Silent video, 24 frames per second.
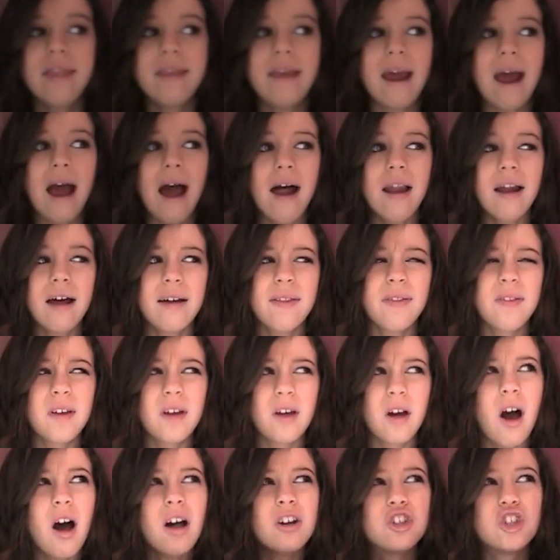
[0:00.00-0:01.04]
they had, I think,
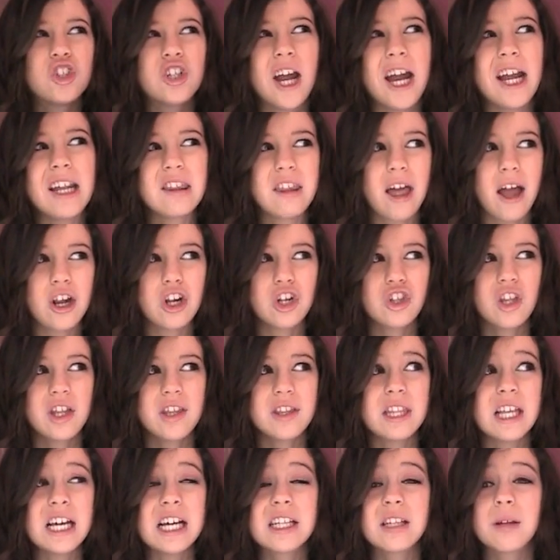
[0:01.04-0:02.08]
a shade lighter than
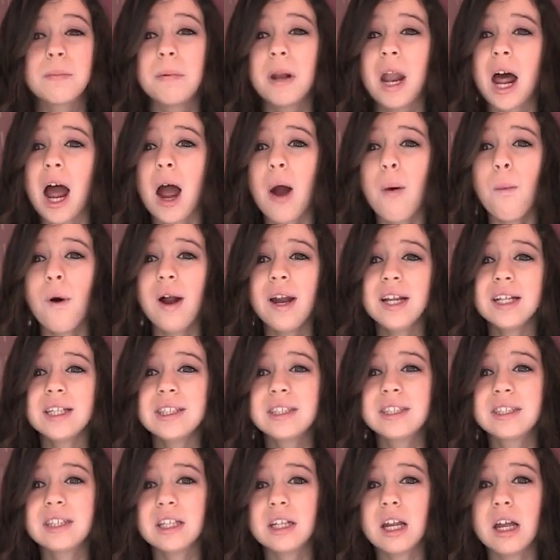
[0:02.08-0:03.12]
this. But I
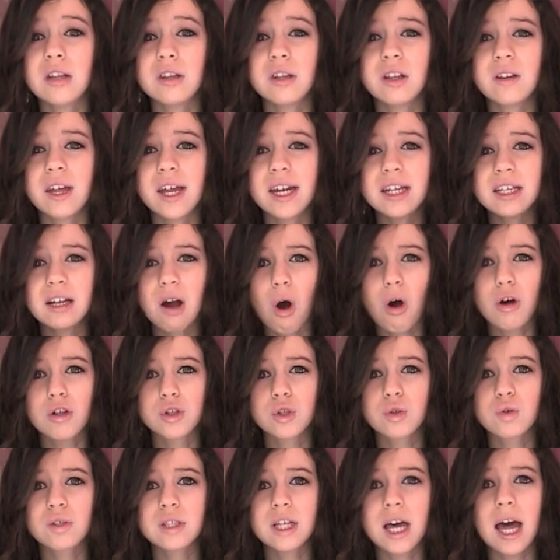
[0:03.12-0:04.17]
wanted, to, the lady
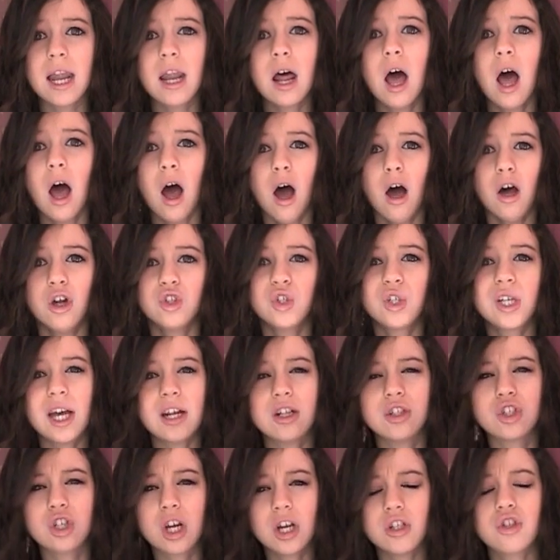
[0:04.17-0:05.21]
also said, to get
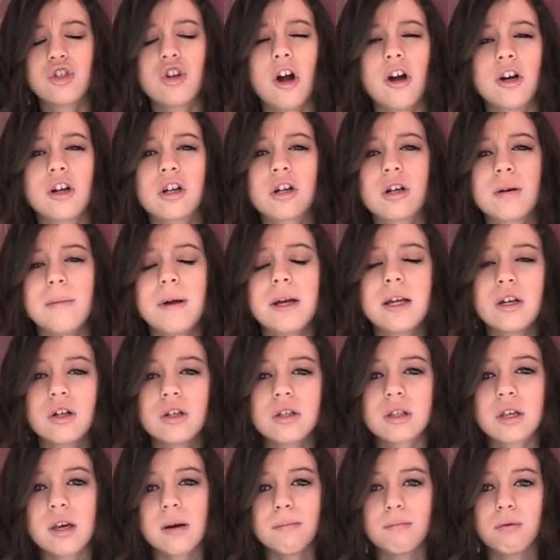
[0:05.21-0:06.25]
a shade darker to make your
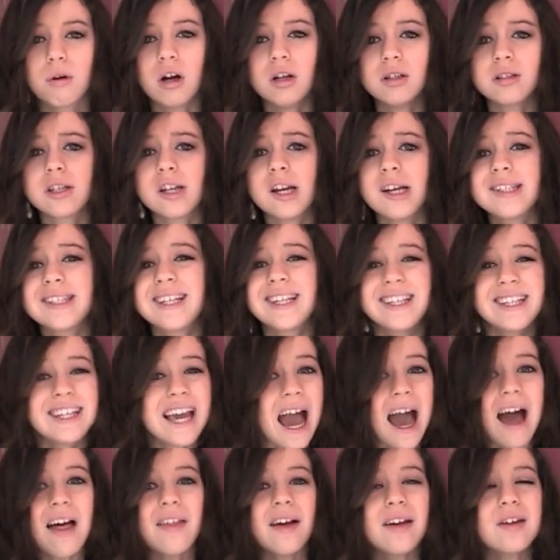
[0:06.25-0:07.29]
skin bronze. And I said,
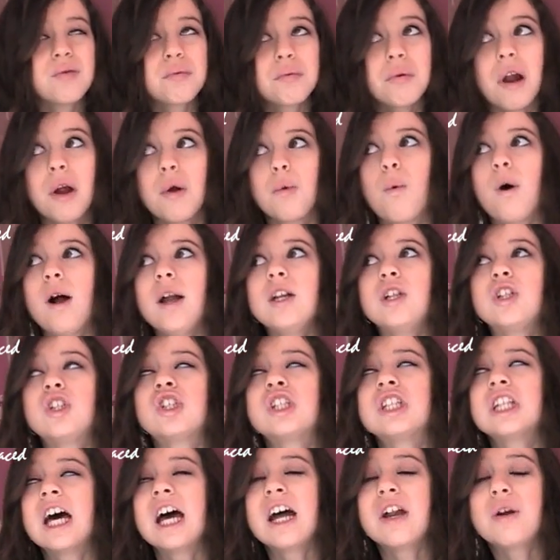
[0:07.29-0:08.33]
yeah, that's what I wanted so
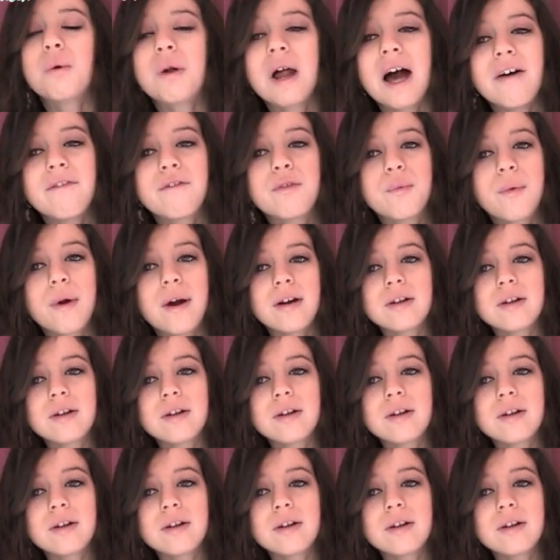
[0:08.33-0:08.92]
that I don't have to wear